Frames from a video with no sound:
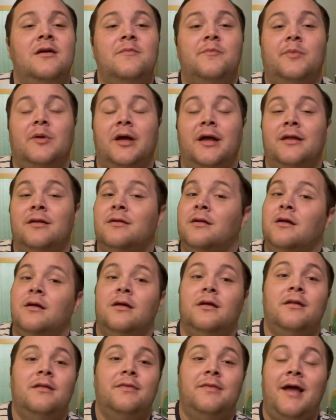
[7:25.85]
but
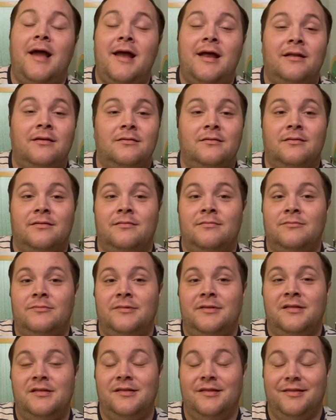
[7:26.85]

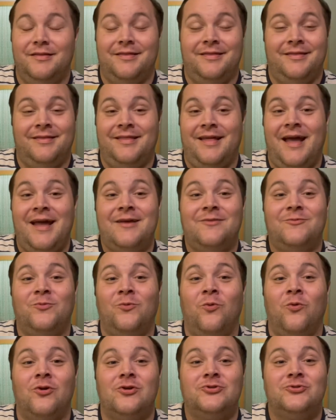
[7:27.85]
that
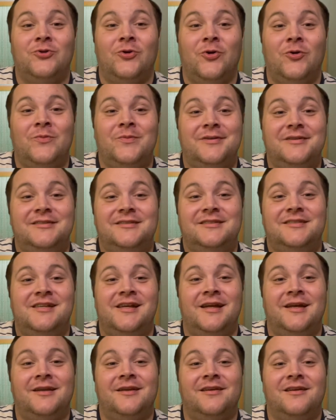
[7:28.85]
wardrobe
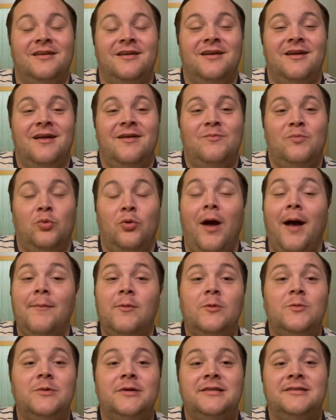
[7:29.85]
scene
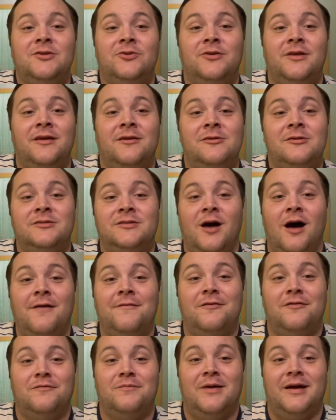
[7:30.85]
probably took years off
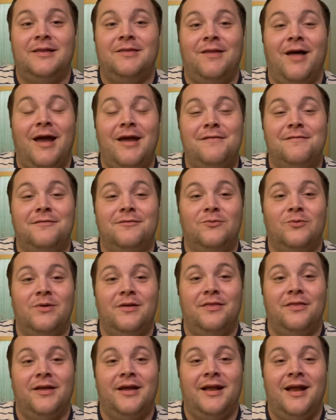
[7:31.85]
of my life with
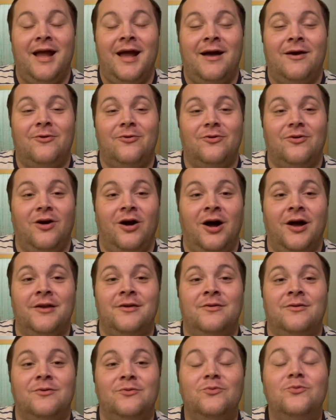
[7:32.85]
like how
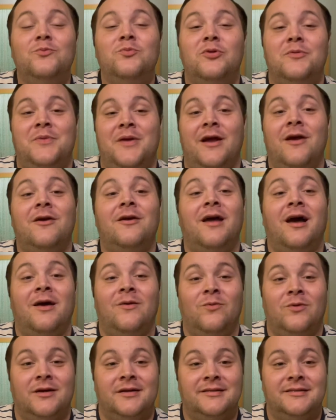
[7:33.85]
unprepared I
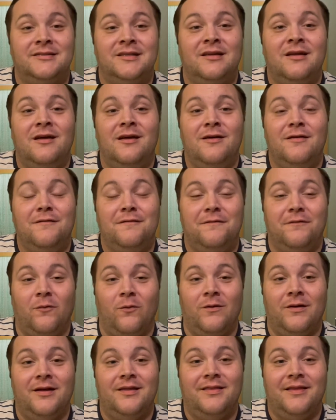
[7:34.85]
was
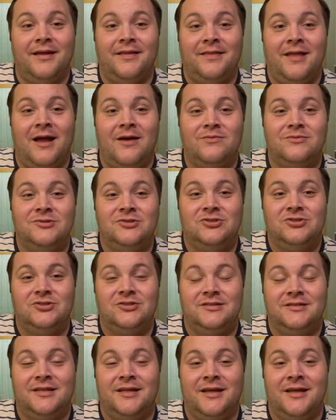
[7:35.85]
for it. Like that was
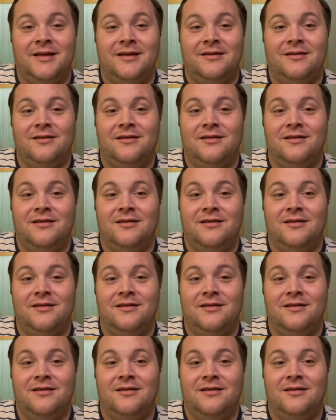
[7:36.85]
just like,